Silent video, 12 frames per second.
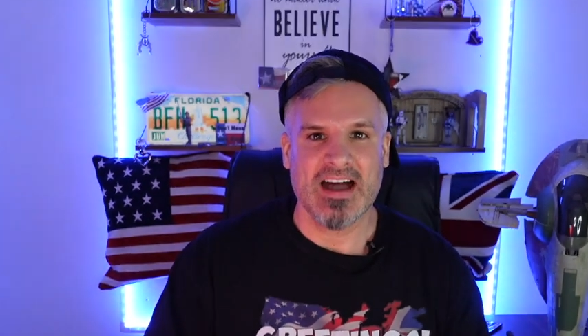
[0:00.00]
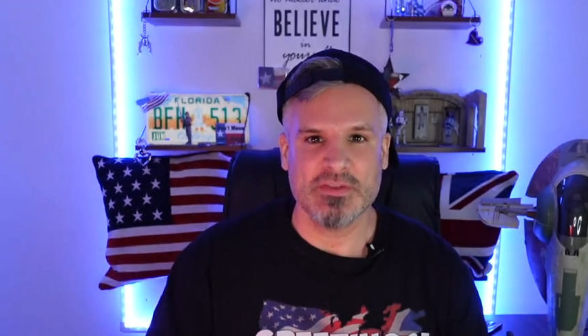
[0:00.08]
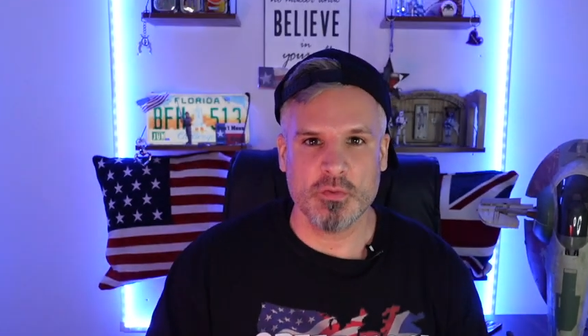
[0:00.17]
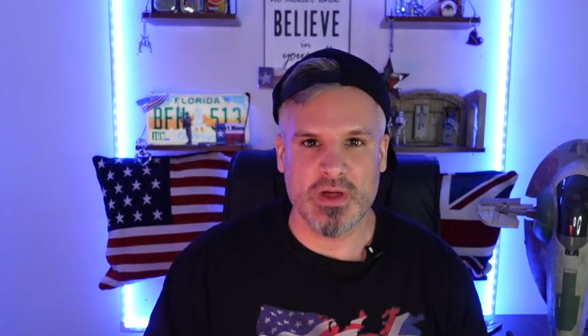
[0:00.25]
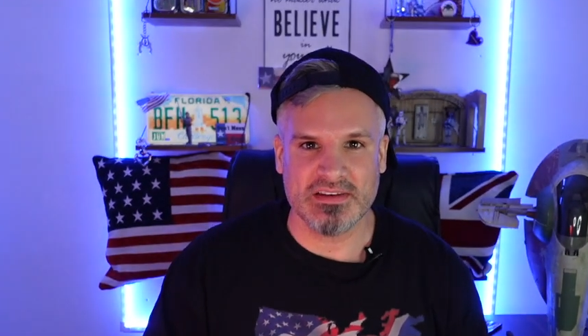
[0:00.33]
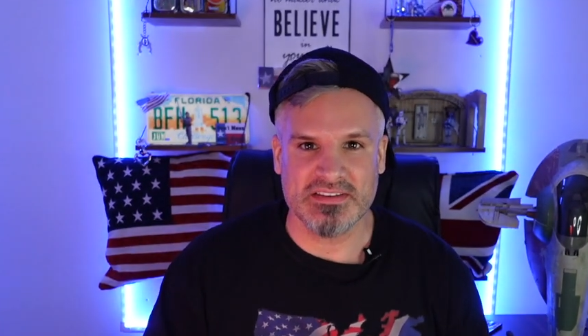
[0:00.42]
And
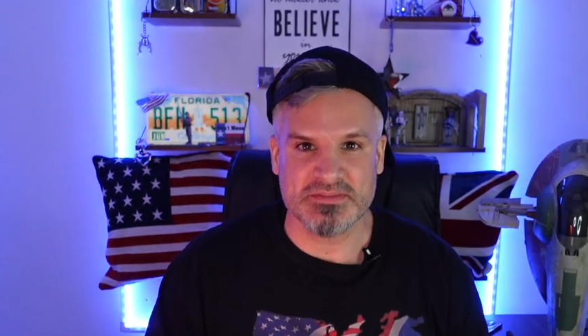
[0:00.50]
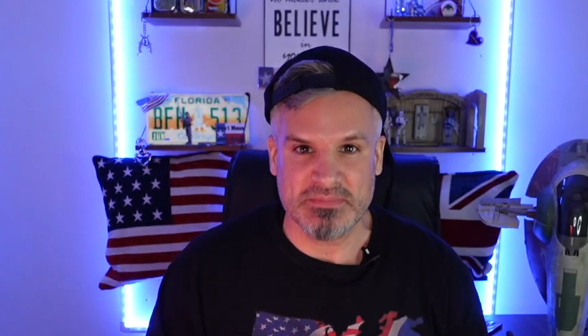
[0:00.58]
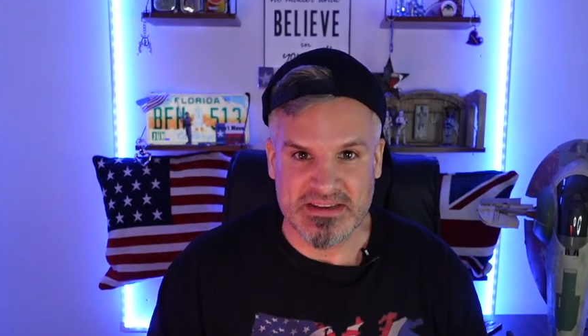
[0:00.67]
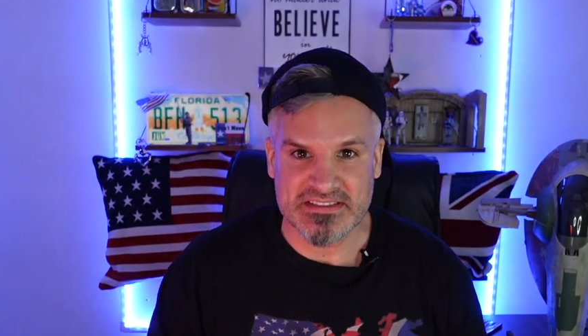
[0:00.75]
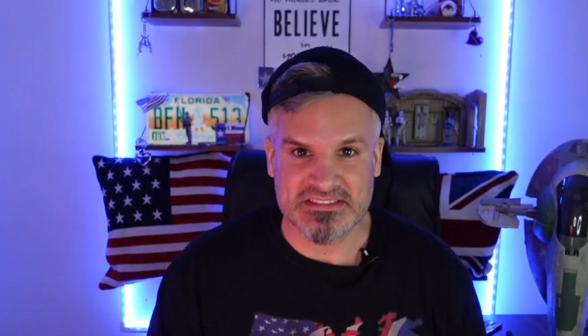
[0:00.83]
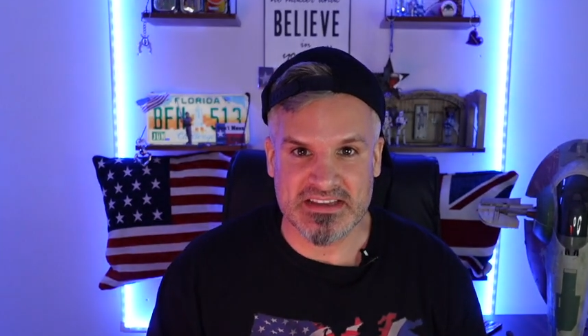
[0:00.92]
all that leaves
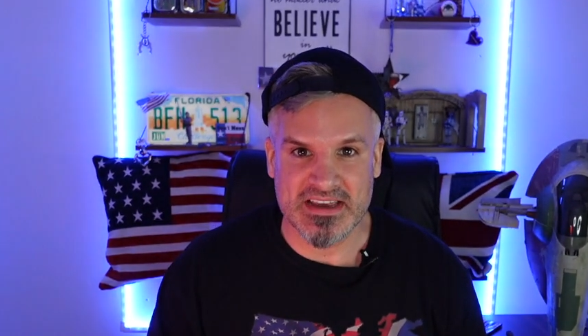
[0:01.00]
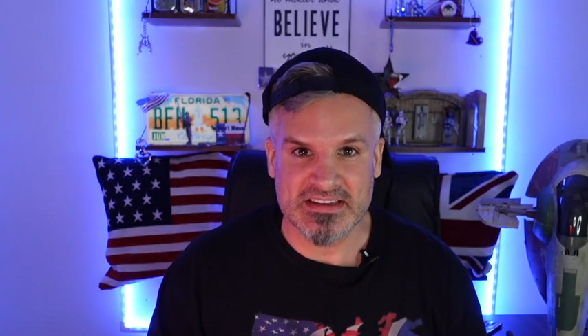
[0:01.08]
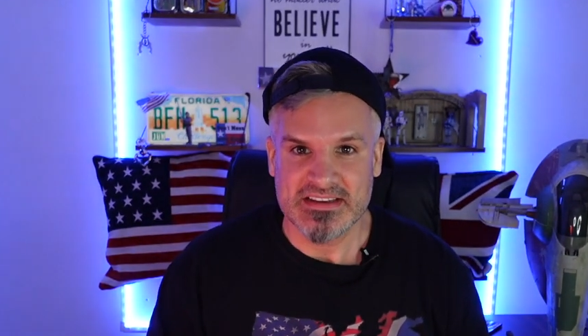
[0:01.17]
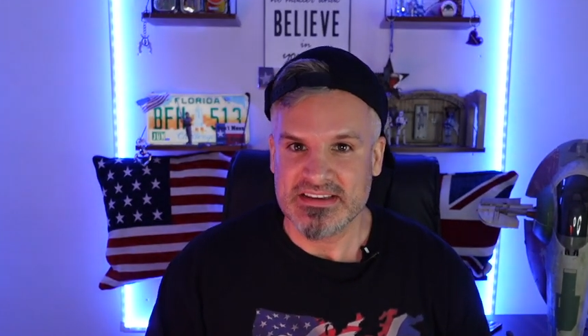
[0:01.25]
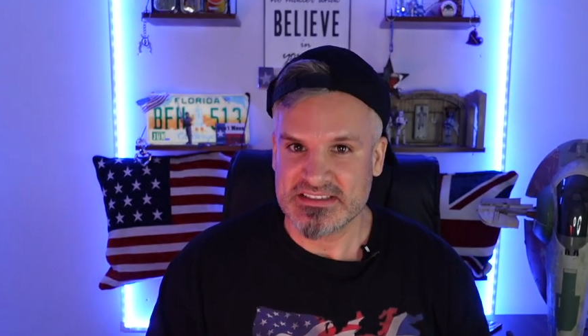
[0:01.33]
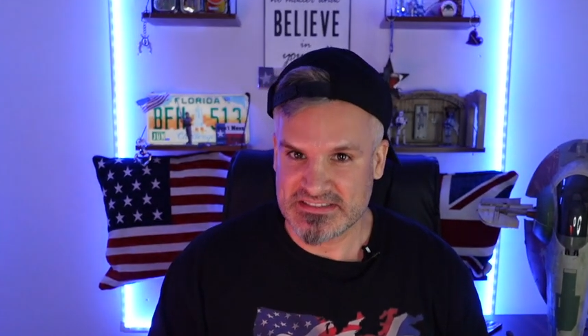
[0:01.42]
me to
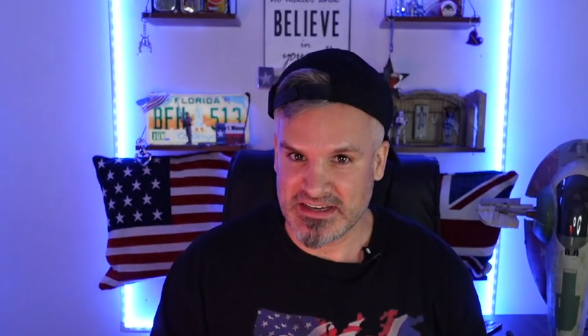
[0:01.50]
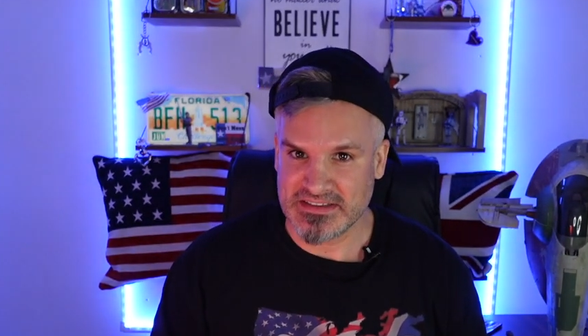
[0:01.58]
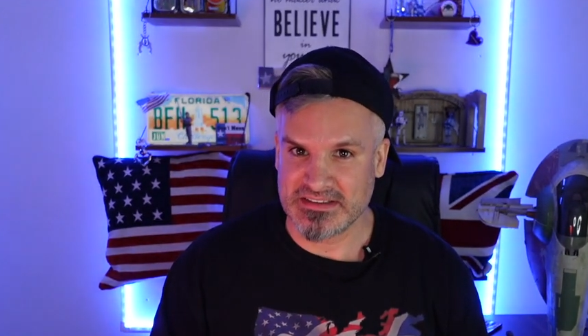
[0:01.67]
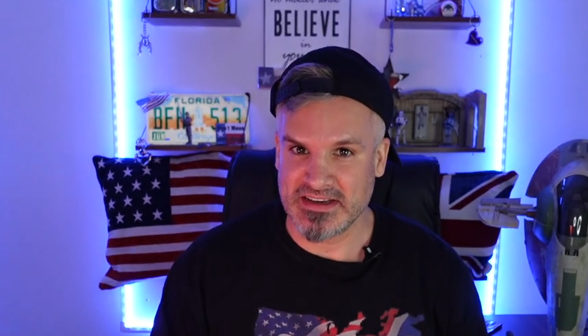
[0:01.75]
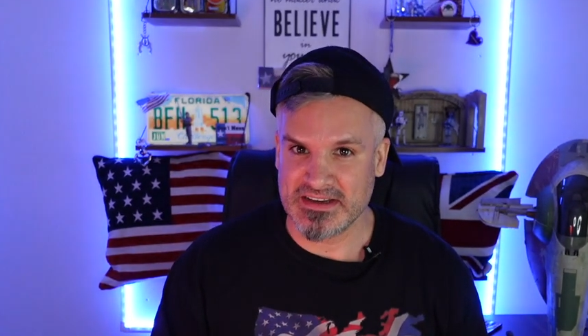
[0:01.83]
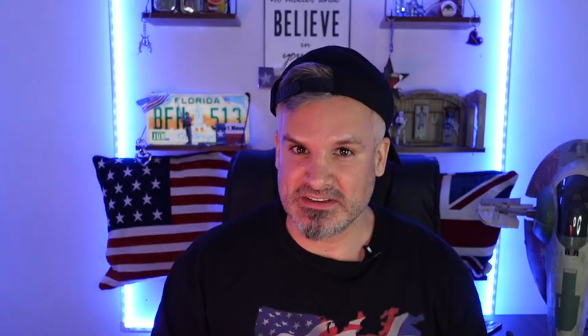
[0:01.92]
say is take
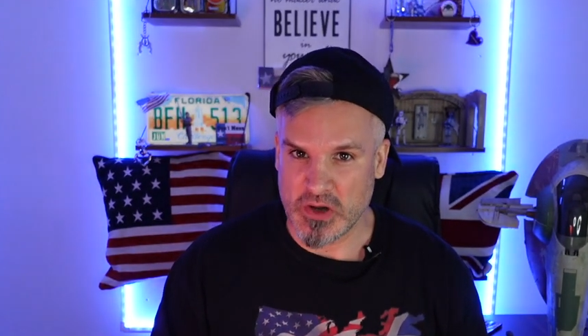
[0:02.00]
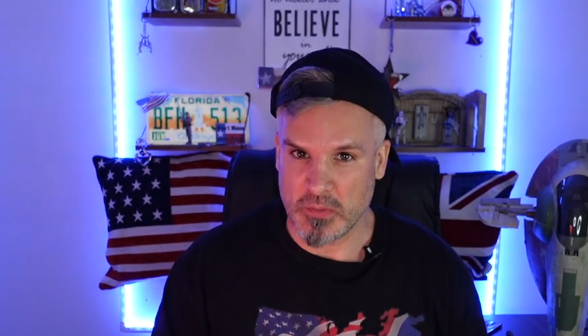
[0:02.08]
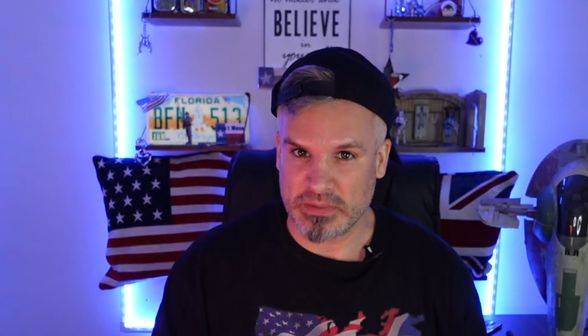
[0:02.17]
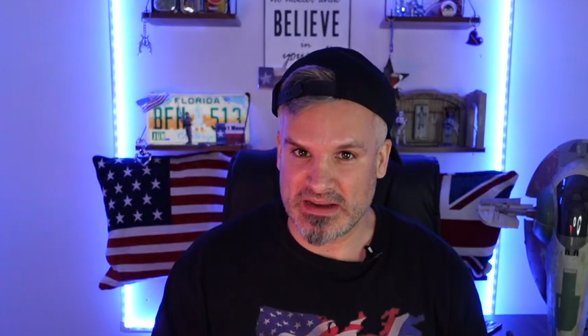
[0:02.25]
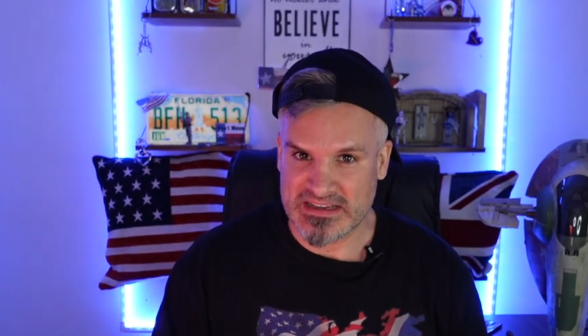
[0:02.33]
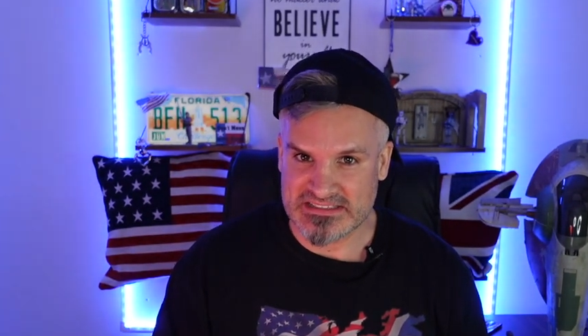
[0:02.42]
care, God
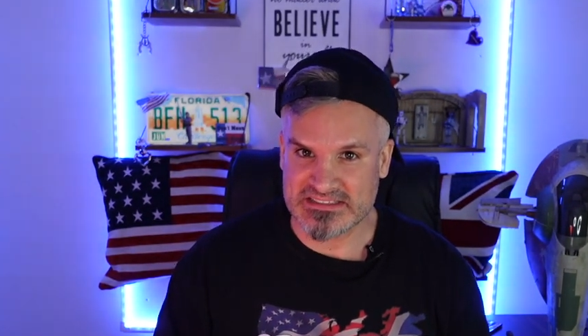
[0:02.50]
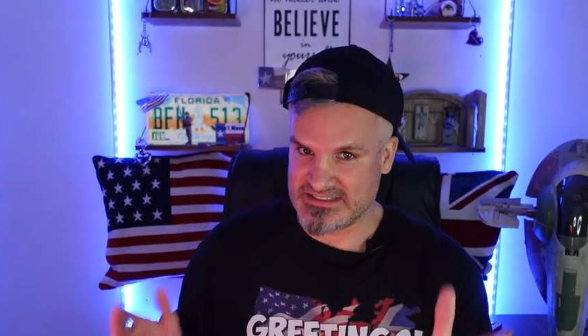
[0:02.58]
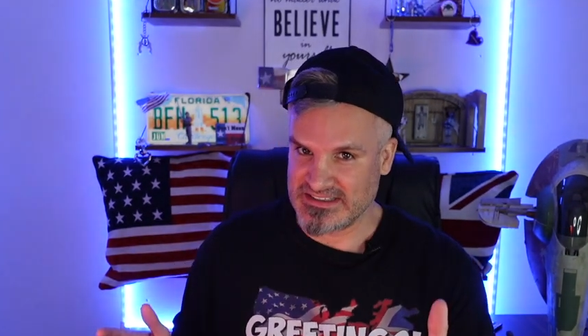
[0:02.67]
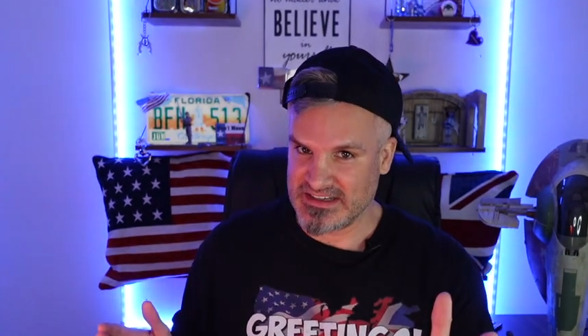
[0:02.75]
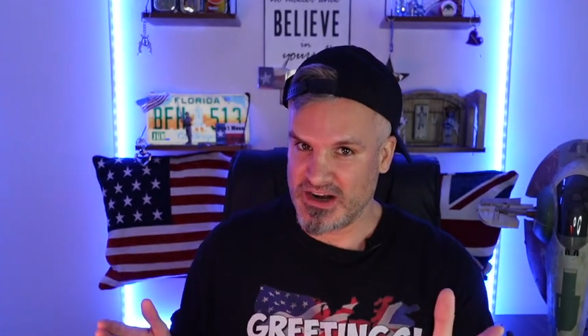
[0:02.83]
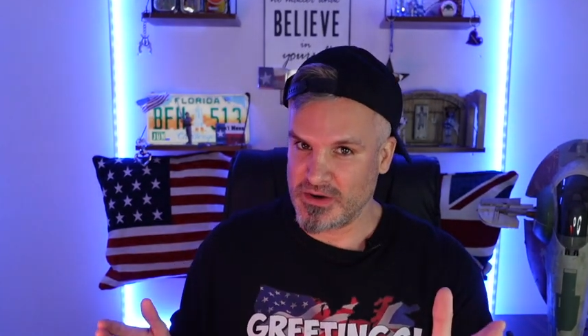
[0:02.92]
bless,
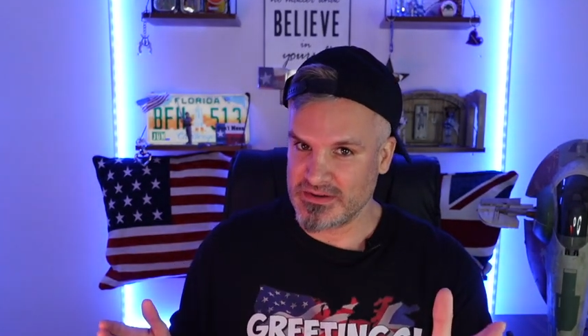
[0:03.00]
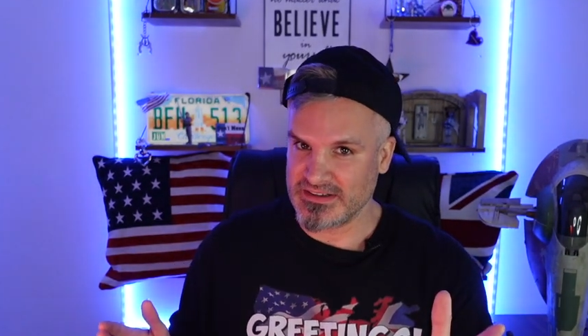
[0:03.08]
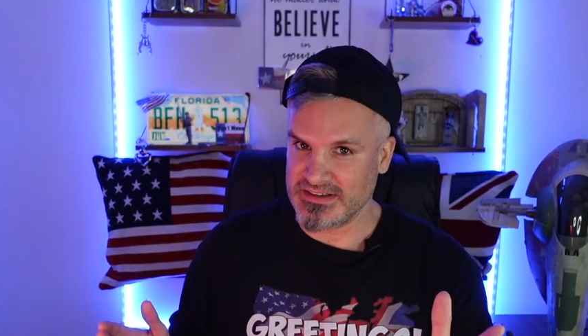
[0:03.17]
see y'all in the